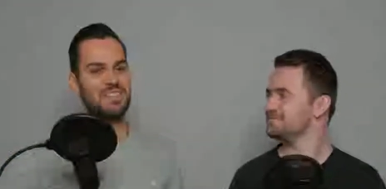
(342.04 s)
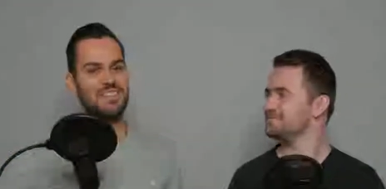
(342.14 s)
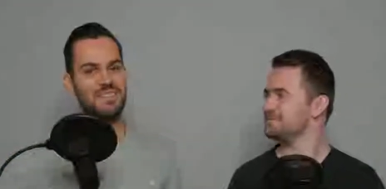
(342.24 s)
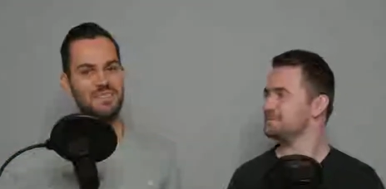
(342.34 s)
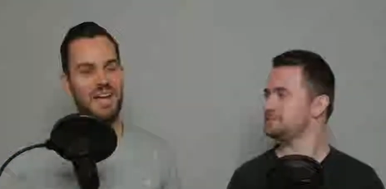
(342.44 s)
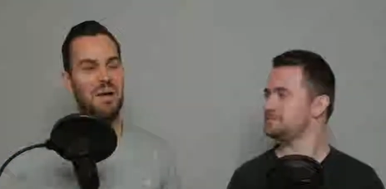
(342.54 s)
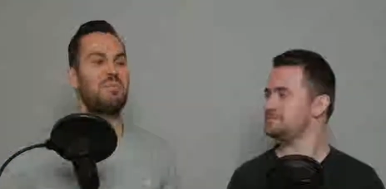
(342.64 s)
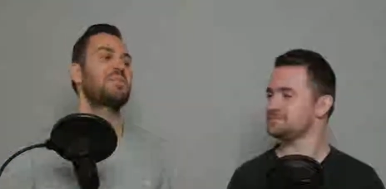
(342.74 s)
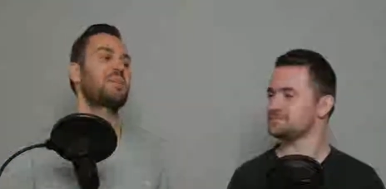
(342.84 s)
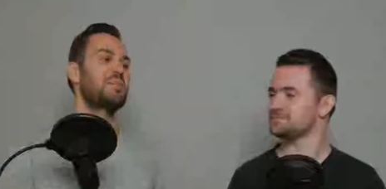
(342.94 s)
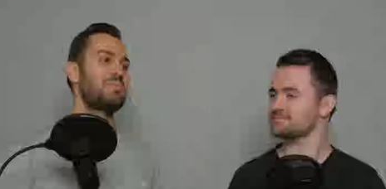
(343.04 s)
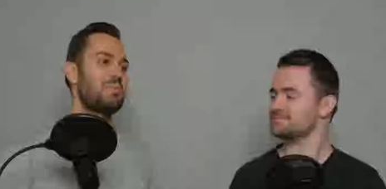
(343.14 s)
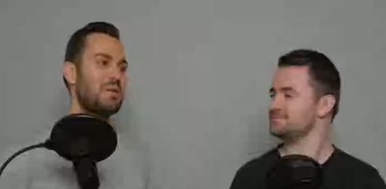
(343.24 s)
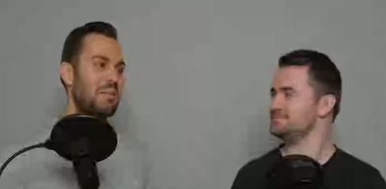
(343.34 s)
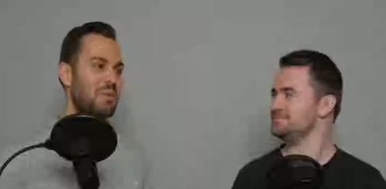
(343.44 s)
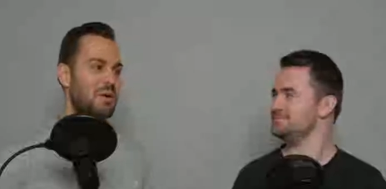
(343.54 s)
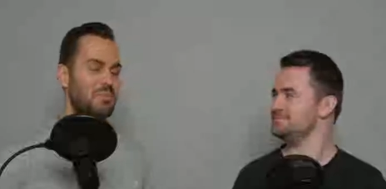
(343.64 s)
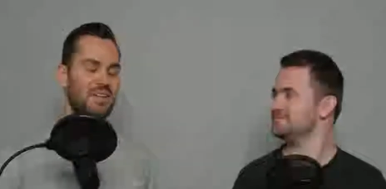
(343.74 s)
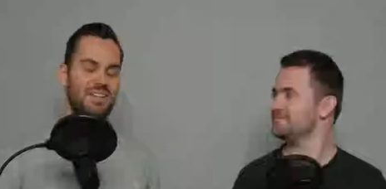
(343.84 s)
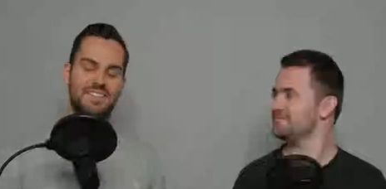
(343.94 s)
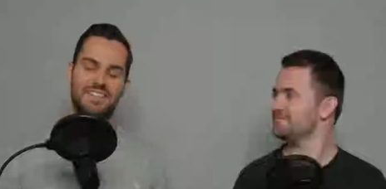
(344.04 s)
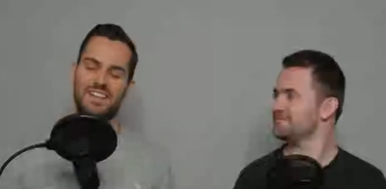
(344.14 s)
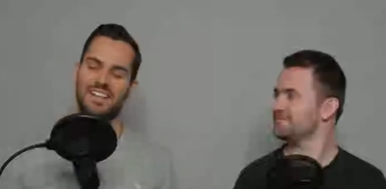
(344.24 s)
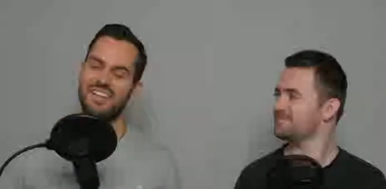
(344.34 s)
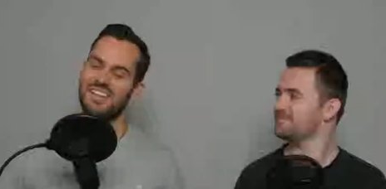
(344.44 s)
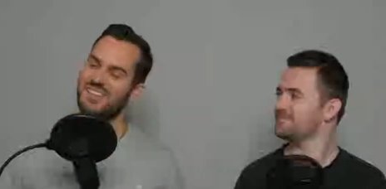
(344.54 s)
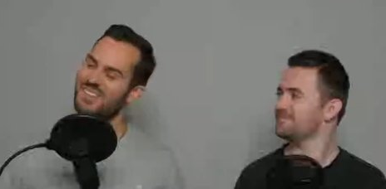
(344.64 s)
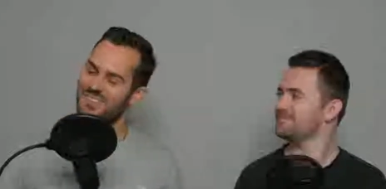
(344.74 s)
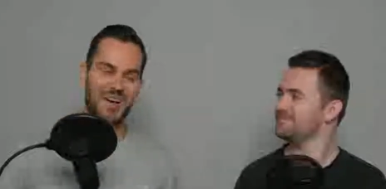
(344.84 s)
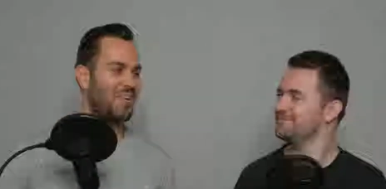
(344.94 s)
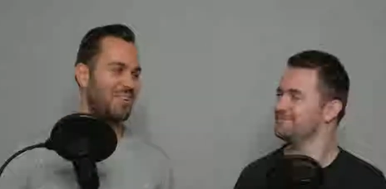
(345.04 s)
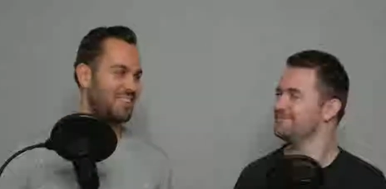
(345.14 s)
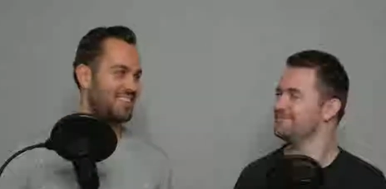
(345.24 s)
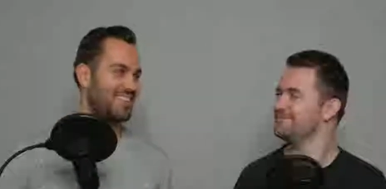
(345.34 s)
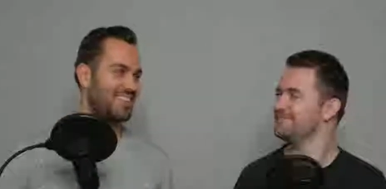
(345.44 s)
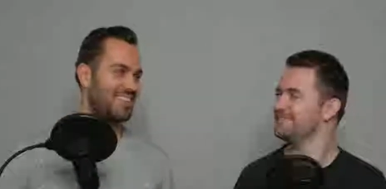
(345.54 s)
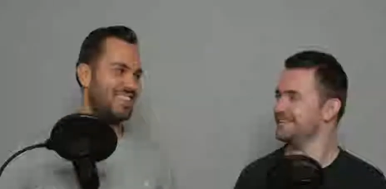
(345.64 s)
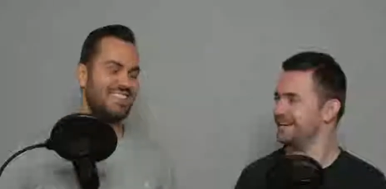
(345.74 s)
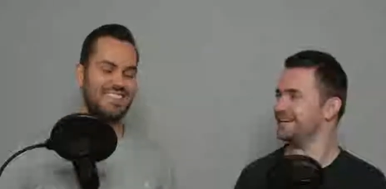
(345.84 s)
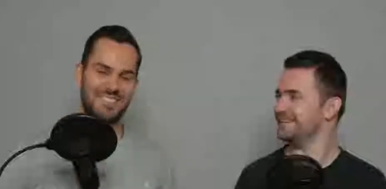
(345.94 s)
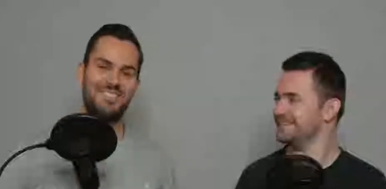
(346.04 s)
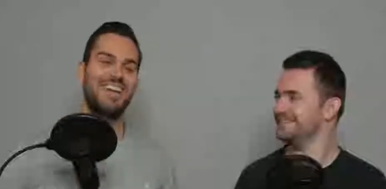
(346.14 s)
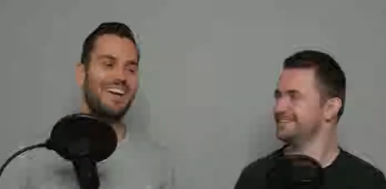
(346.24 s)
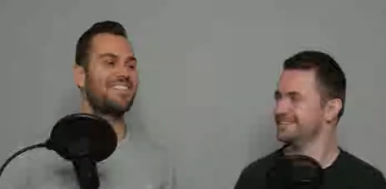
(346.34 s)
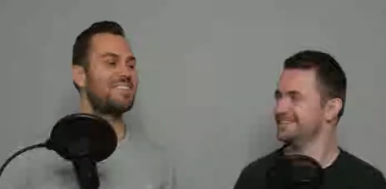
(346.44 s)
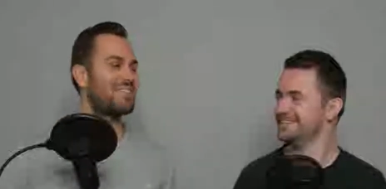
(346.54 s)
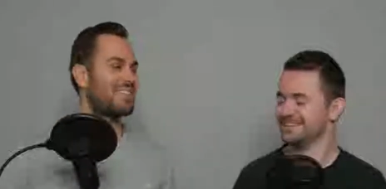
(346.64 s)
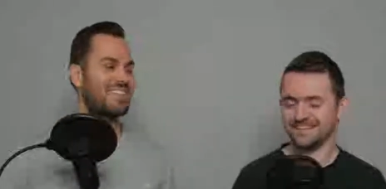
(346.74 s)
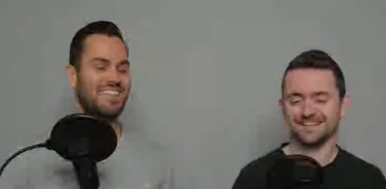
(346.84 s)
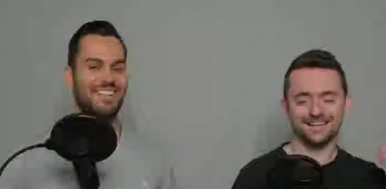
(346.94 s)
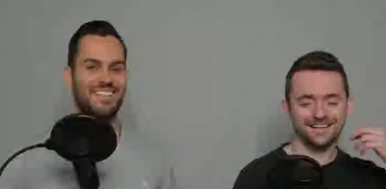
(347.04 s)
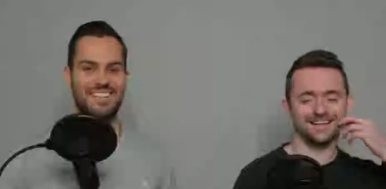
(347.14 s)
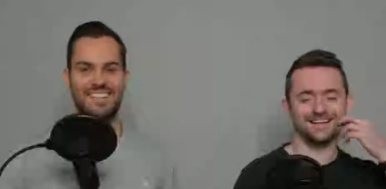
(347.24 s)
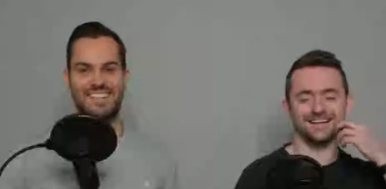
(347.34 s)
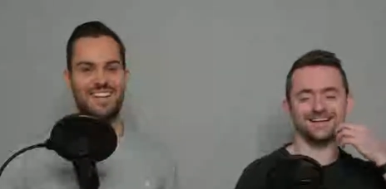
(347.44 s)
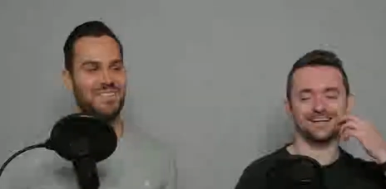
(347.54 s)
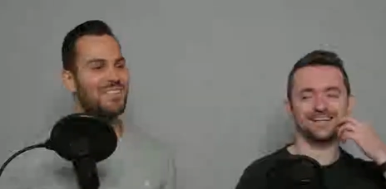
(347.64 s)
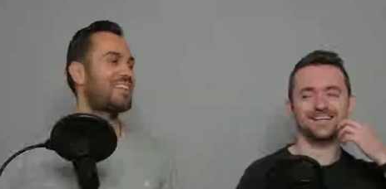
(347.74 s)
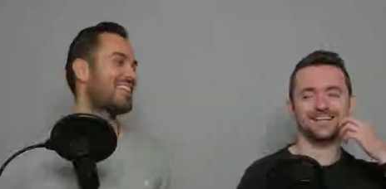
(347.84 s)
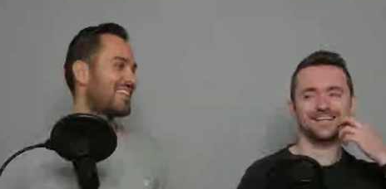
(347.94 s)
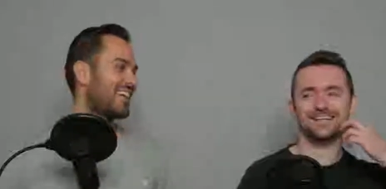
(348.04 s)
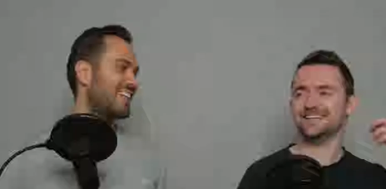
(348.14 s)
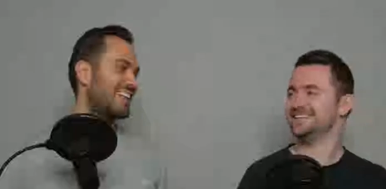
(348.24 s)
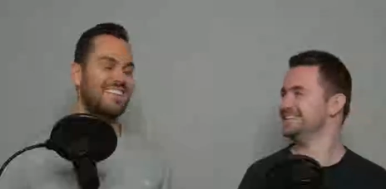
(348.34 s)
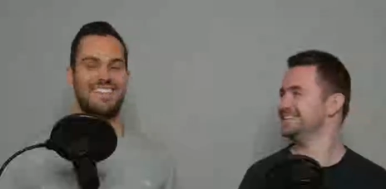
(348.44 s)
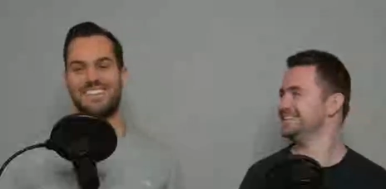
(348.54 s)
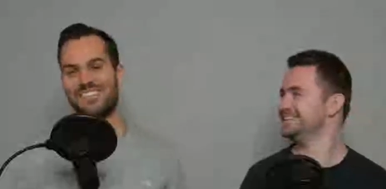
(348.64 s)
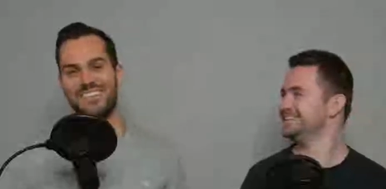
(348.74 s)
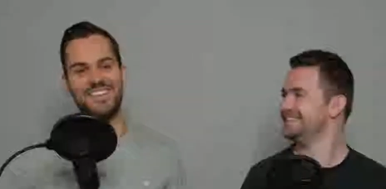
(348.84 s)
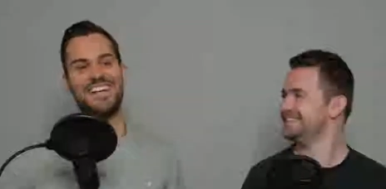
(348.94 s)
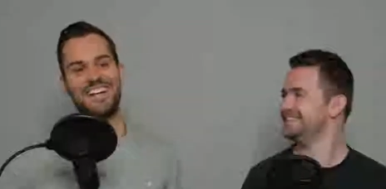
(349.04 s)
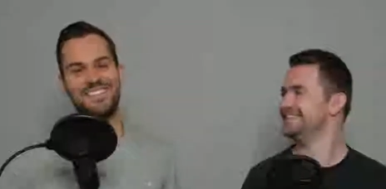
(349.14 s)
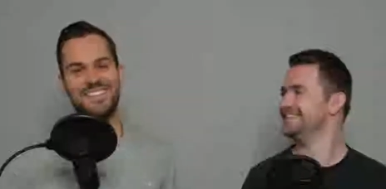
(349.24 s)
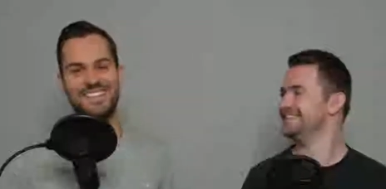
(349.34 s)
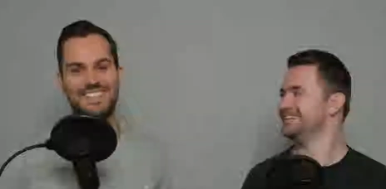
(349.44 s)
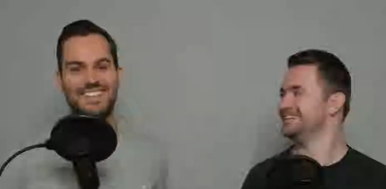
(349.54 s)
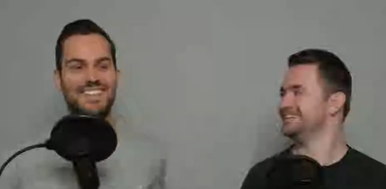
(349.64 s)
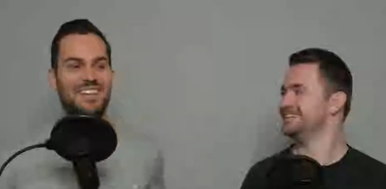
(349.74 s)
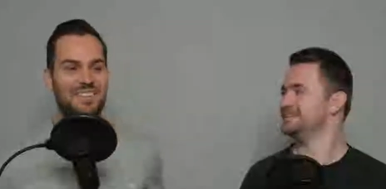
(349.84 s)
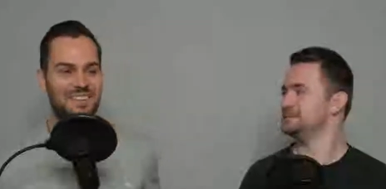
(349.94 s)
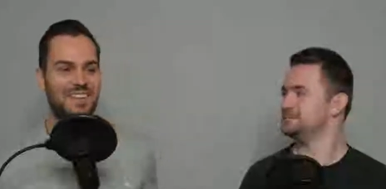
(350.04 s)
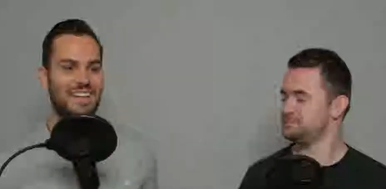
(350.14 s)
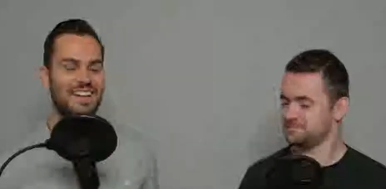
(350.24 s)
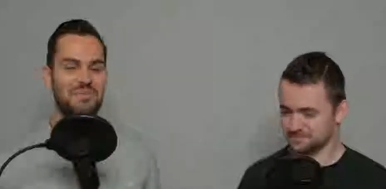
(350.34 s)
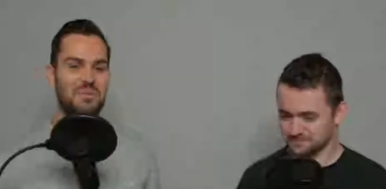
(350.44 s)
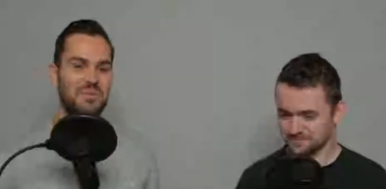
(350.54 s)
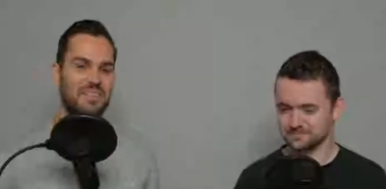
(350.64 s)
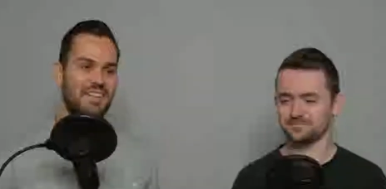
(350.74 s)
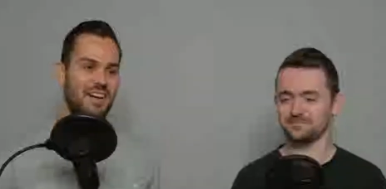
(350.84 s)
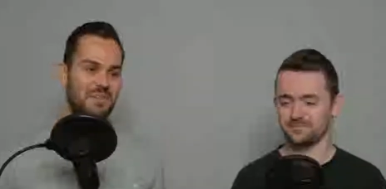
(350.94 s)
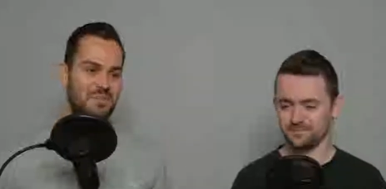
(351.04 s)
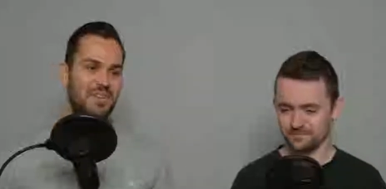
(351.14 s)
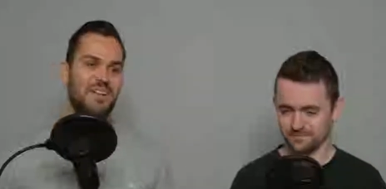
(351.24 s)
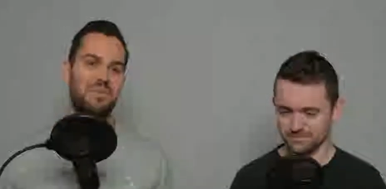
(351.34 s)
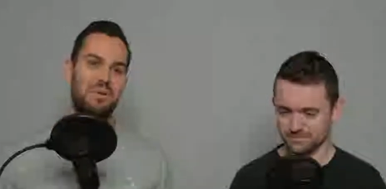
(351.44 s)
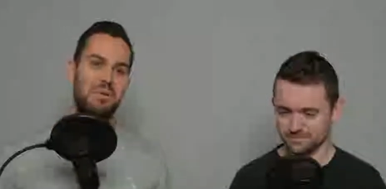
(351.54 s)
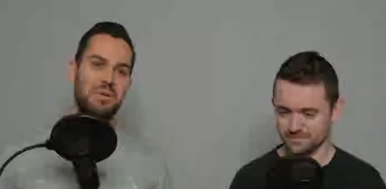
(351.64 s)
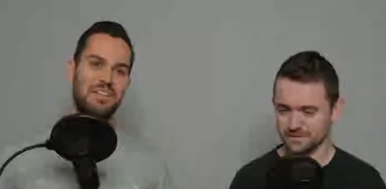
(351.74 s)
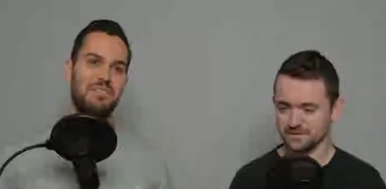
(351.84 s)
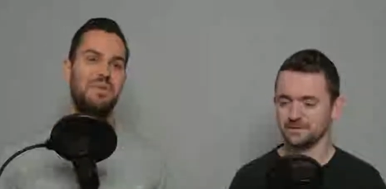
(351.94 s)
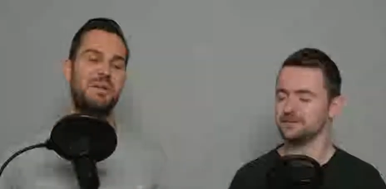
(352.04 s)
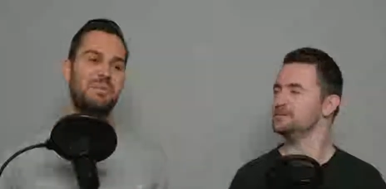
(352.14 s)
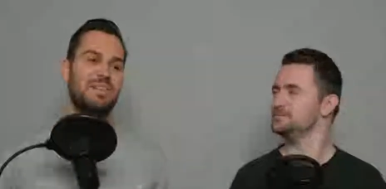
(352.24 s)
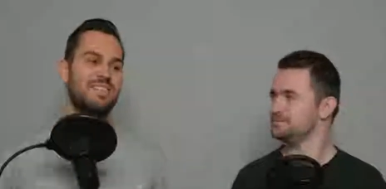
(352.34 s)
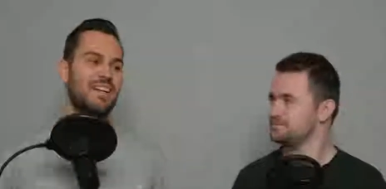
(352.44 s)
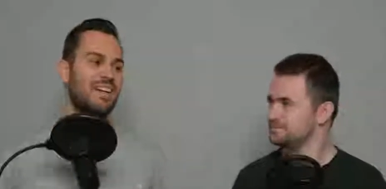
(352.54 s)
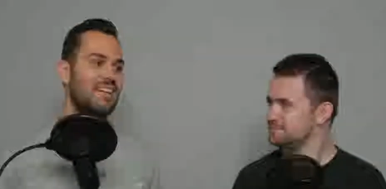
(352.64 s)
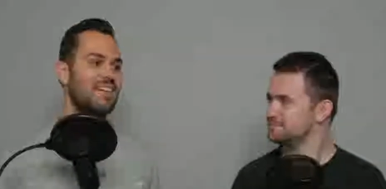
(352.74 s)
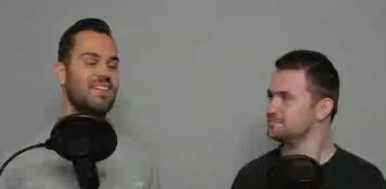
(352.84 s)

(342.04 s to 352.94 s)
Speaker 1: and this episode is meant to be that point where you're just like, "No." Uh-huh. There's some uh-huh. life in me still, uh-huh. and I'm not going to take this, and I'm not going to have this. And then I think that's what the kind of feeling we want to give people is that